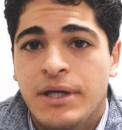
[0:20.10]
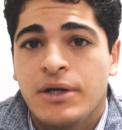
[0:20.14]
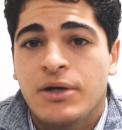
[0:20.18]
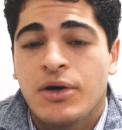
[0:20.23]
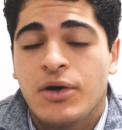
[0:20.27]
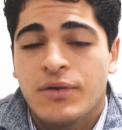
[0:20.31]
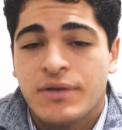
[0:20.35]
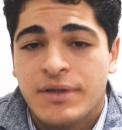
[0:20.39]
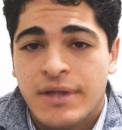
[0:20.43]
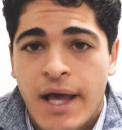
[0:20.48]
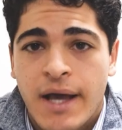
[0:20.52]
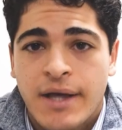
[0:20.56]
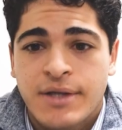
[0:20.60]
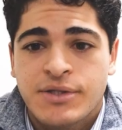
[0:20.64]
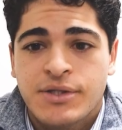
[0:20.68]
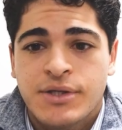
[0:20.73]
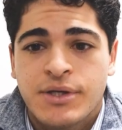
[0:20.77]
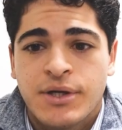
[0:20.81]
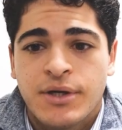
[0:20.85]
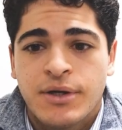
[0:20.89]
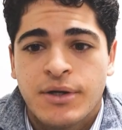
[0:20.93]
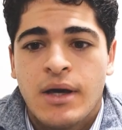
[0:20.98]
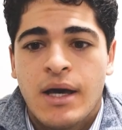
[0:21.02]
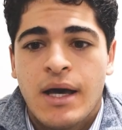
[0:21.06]
called
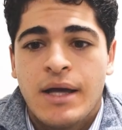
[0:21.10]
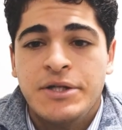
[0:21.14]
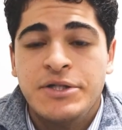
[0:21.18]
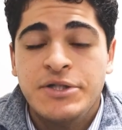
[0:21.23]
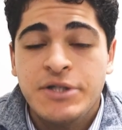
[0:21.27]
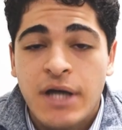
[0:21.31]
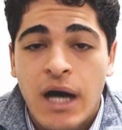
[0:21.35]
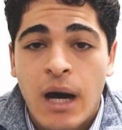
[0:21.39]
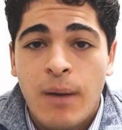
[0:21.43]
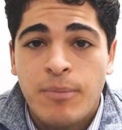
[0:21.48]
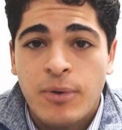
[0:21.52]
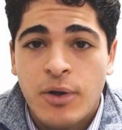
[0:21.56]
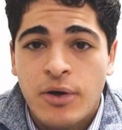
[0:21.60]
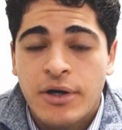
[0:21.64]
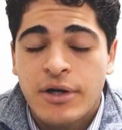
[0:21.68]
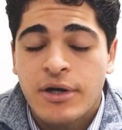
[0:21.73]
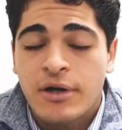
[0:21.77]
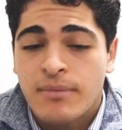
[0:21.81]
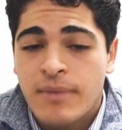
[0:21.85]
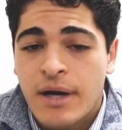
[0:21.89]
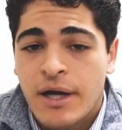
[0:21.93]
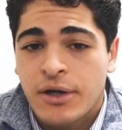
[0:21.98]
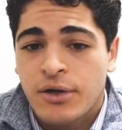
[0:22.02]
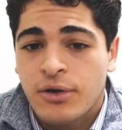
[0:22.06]
NxtCure, and she uploaded
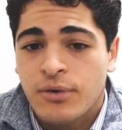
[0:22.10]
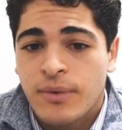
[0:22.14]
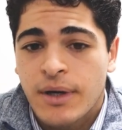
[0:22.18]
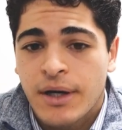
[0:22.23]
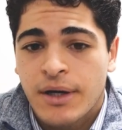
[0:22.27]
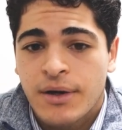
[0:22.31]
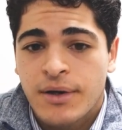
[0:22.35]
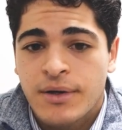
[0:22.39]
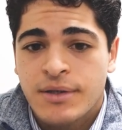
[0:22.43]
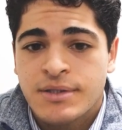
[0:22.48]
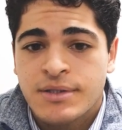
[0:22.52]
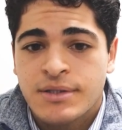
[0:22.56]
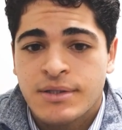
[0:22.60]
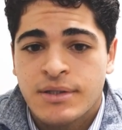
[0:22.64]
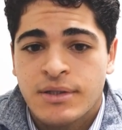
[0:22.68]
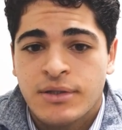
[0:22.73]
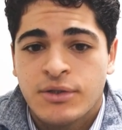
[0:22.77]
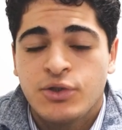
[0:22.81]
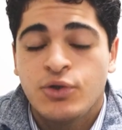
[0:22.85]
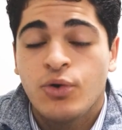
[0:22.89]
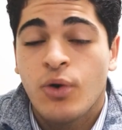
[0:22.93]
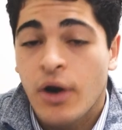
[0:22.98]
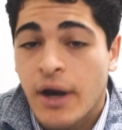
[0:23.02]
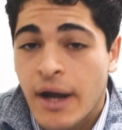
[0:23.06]
her medical
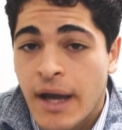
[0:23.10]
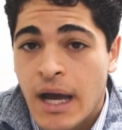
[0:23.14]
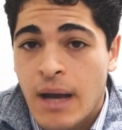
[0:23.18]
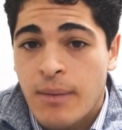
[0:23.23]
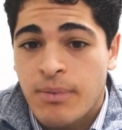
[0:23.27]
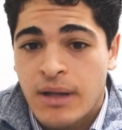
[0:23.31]
records to our AI